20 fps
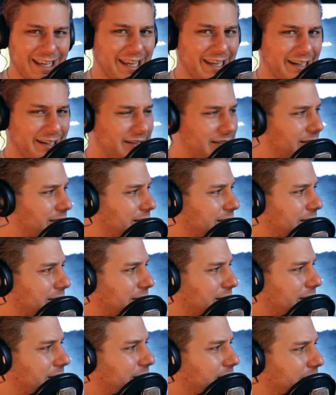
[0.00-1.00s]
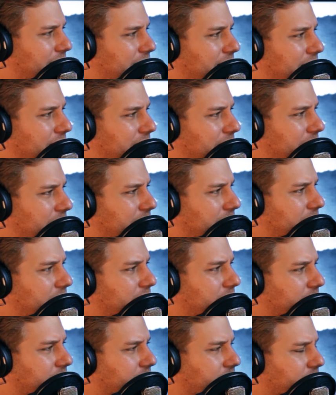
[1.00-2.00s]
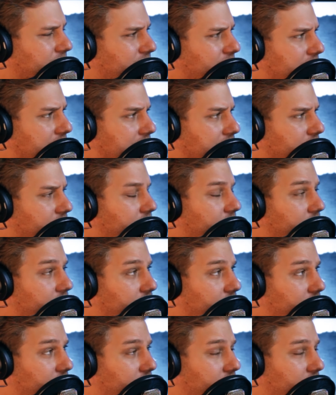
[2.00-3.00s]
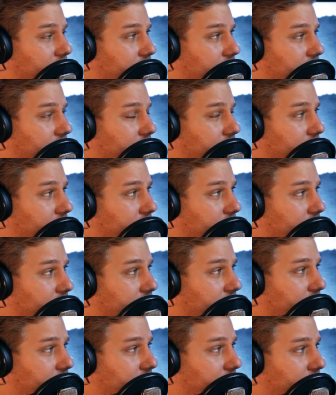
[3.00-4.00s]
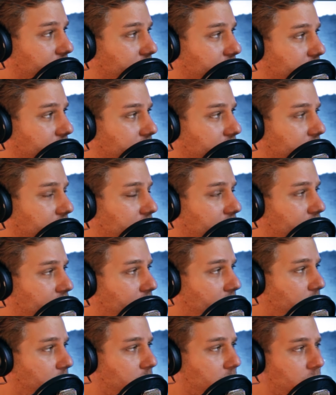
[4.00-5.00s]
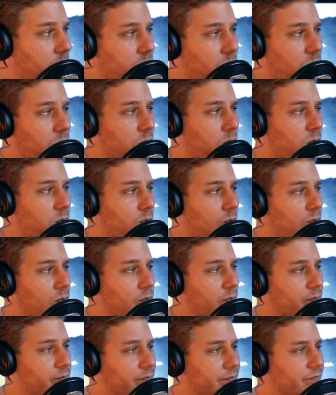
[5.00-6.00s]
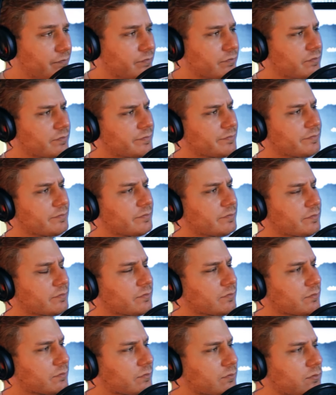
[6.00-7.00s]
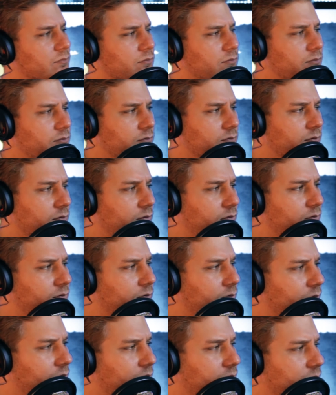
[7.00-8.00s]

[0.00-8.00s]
The person shown says nothing.